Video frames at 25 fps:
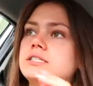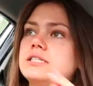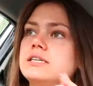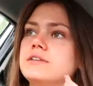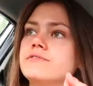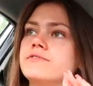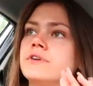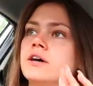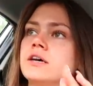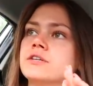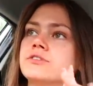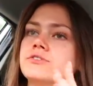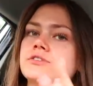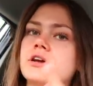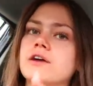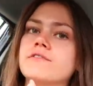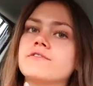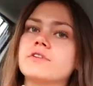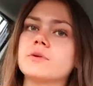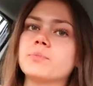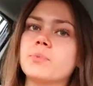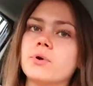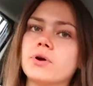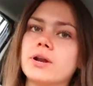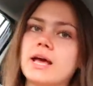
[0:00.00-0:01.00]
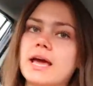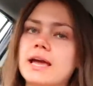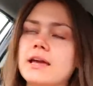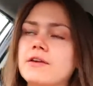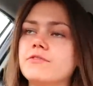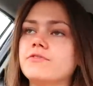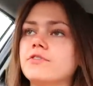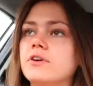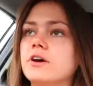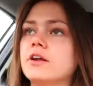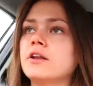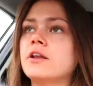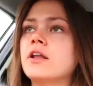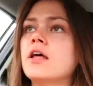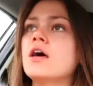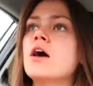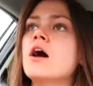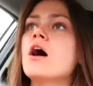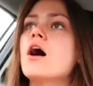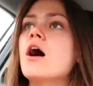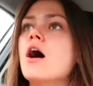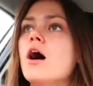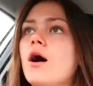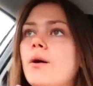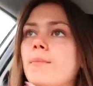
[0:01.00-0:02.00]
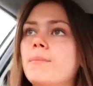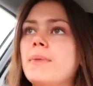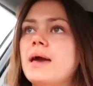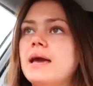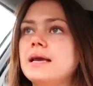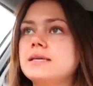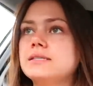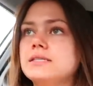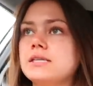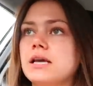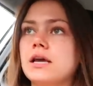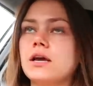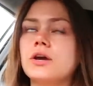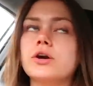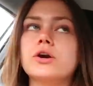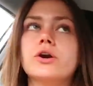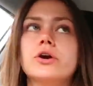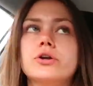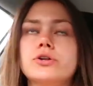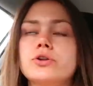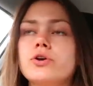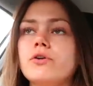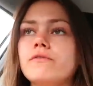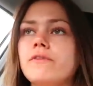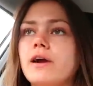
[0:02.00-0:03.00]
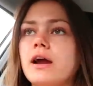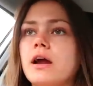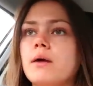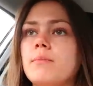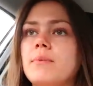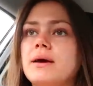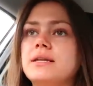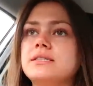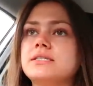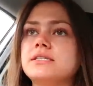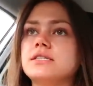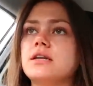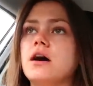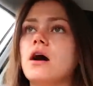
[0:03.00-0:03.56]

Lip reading: Diva Stratford-upon-Avon, amazing, could not recommend